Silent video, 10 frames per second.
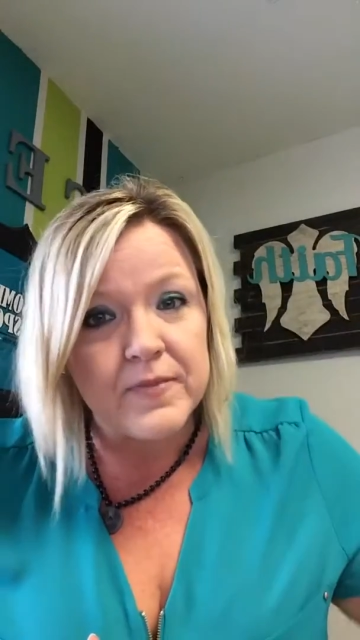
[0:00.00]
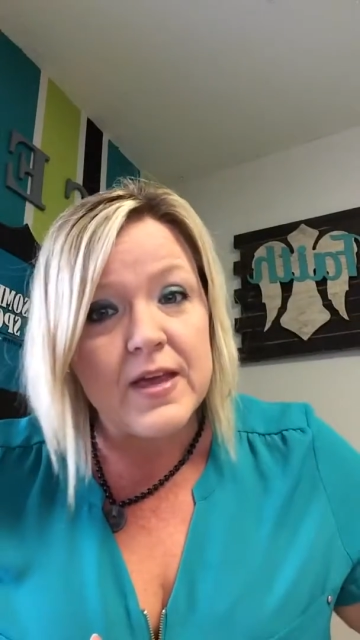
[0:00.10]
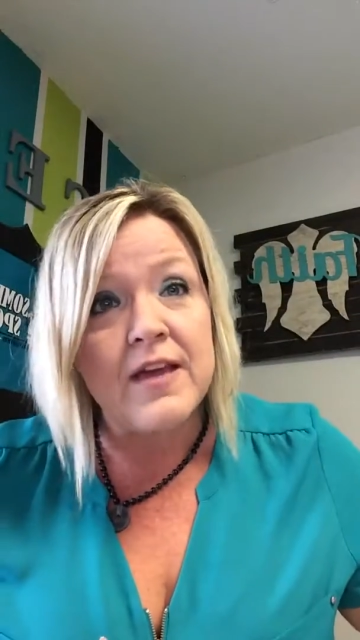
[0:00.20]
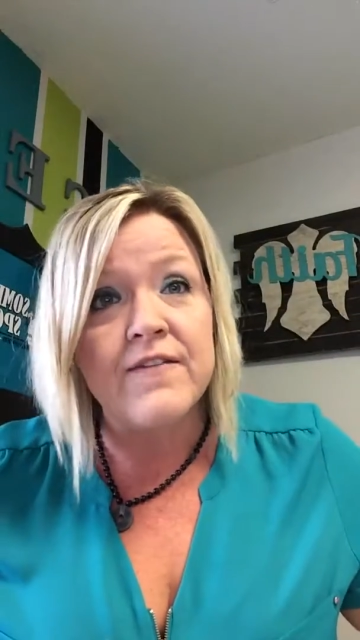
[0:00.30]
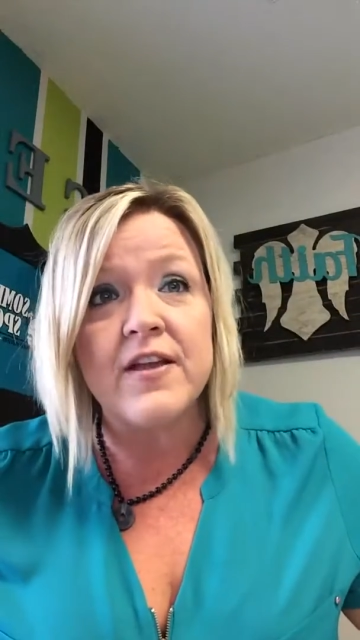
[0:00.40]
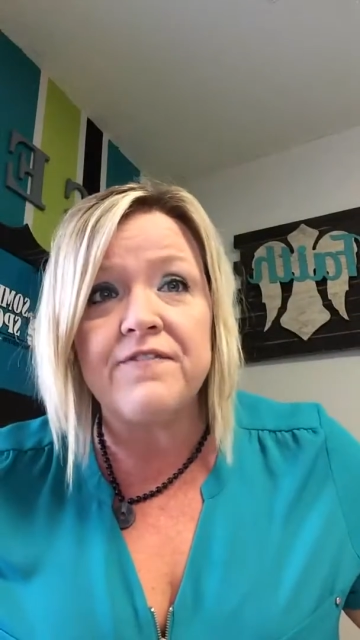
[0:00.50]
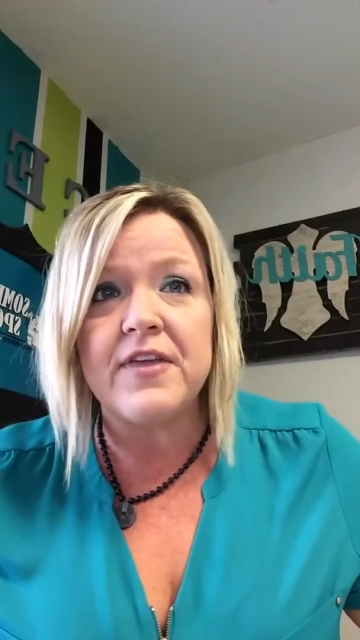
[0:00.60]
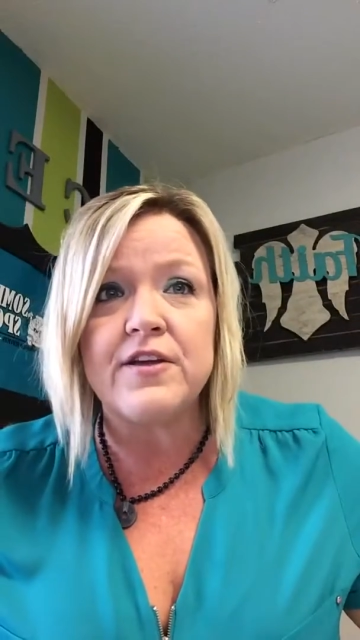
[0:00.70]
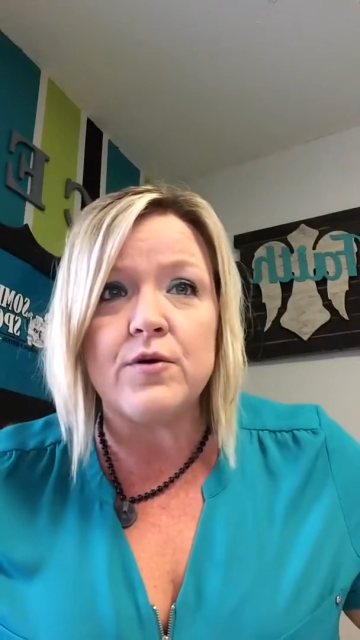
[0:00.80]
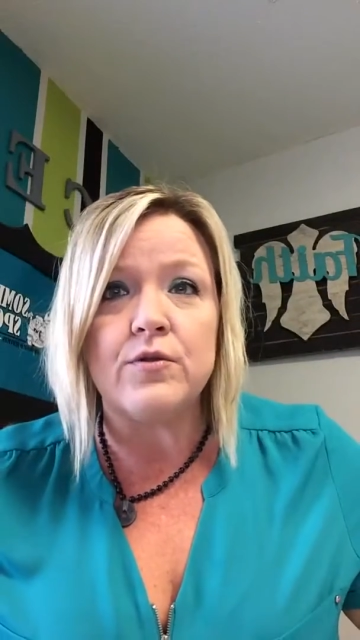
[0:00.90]
Even if
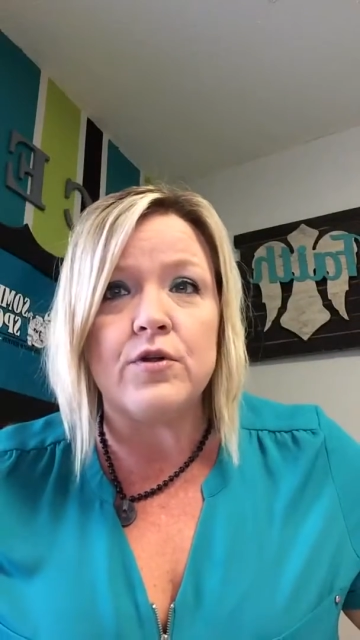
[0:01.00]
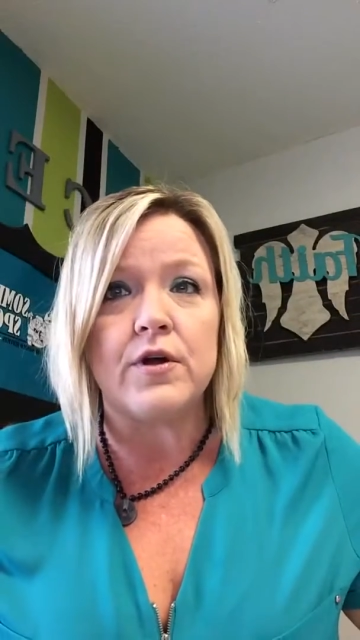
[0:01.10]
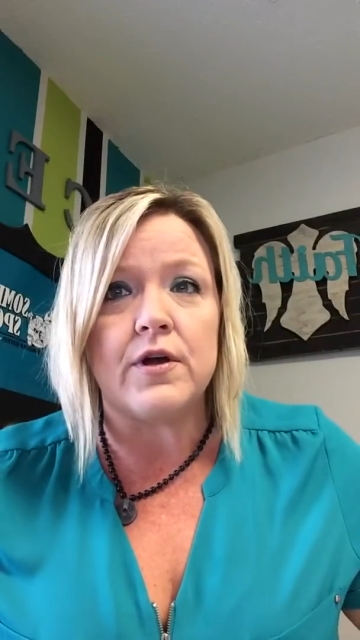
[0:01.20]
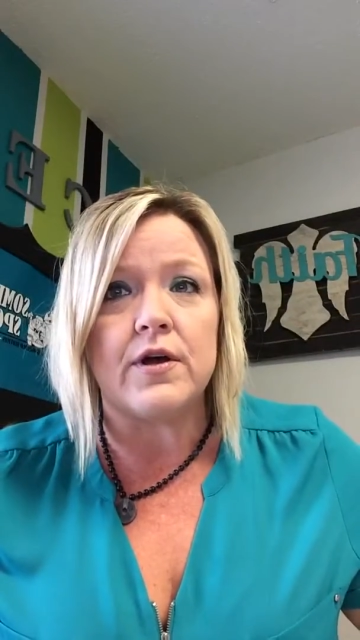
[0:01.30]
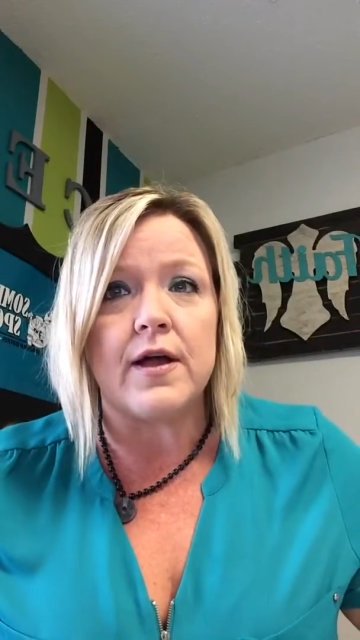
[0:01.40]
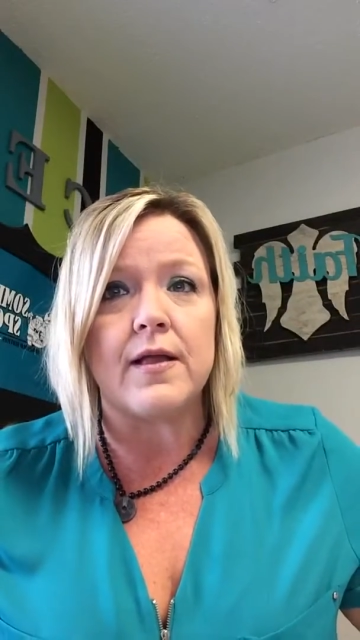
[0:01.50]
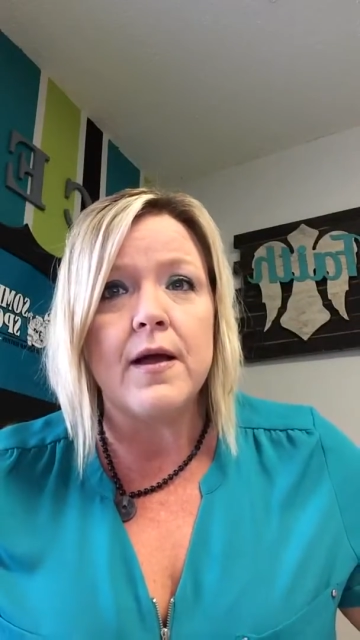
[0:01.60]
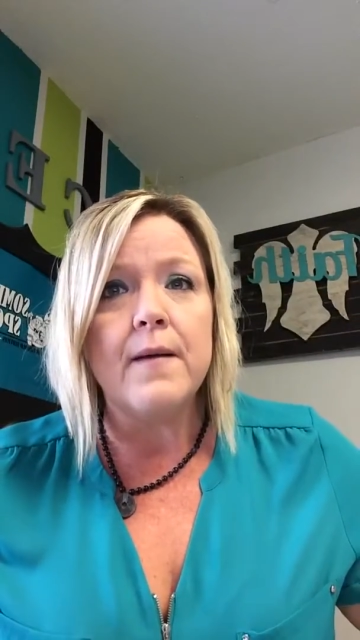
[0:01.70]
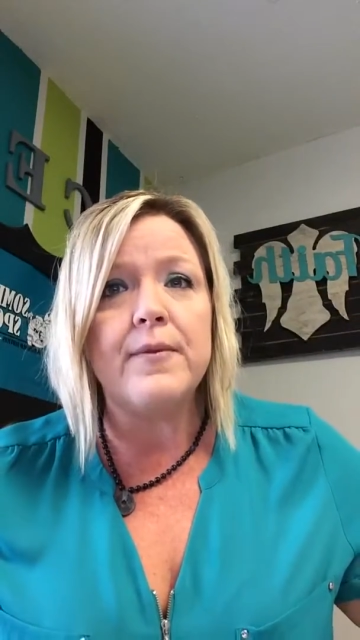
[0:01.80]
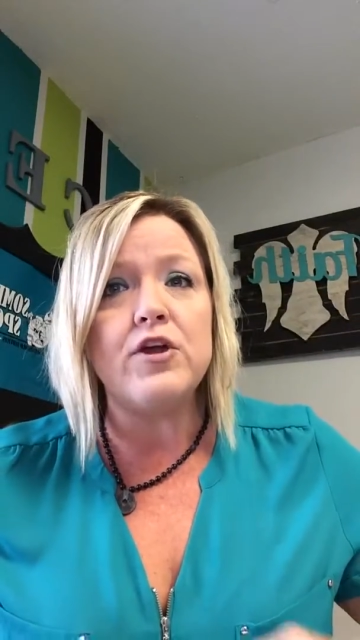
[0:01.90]
they don't look good,
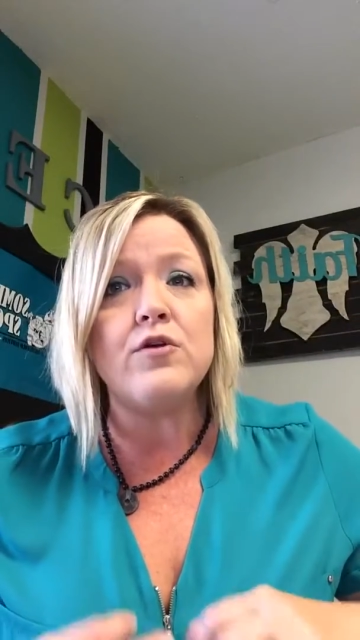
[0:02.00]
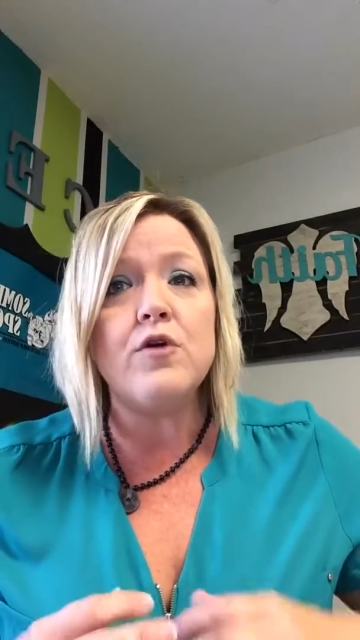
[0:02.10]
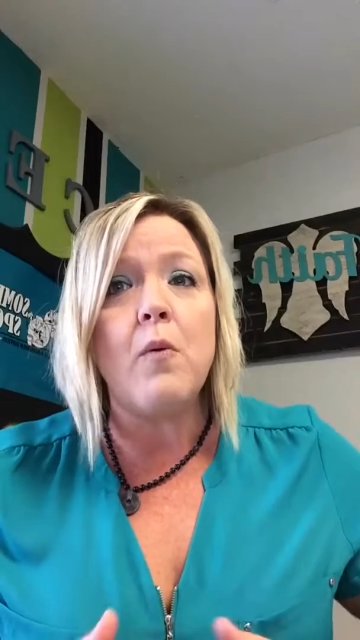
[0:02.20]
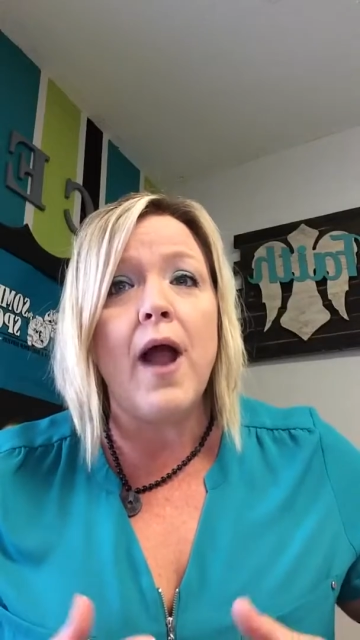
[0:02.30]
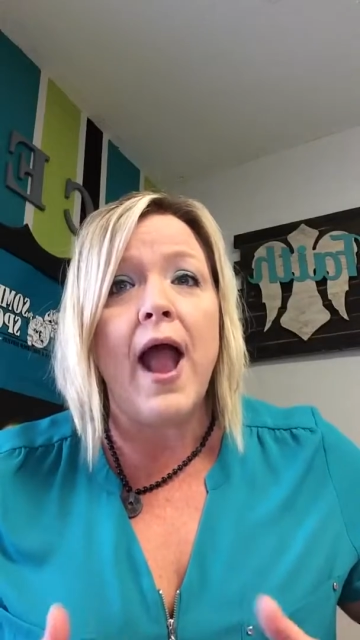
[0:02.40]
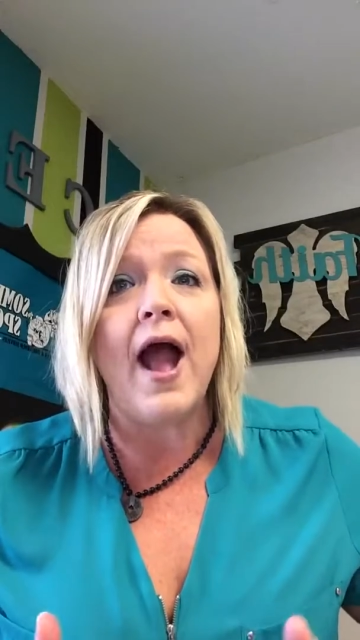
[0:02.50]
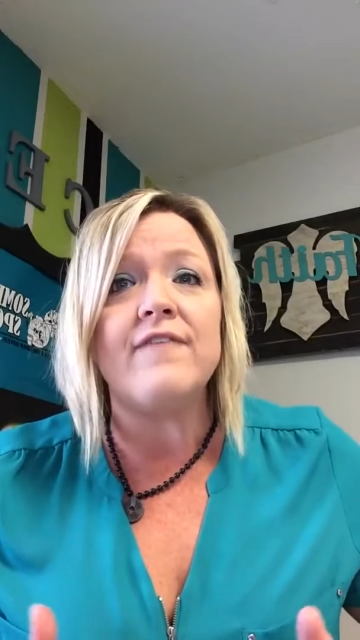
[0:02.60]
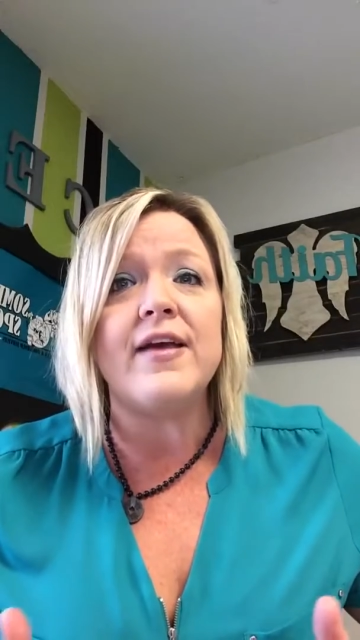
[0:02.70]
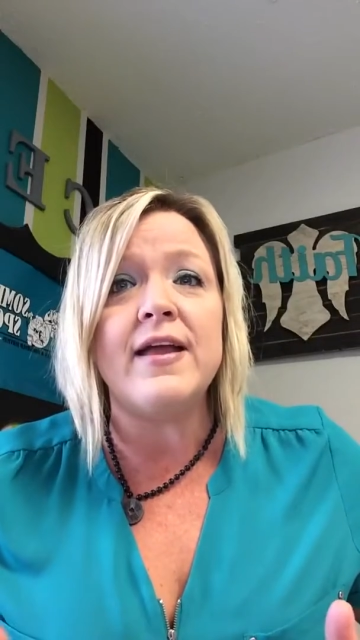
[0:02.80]
but you don't have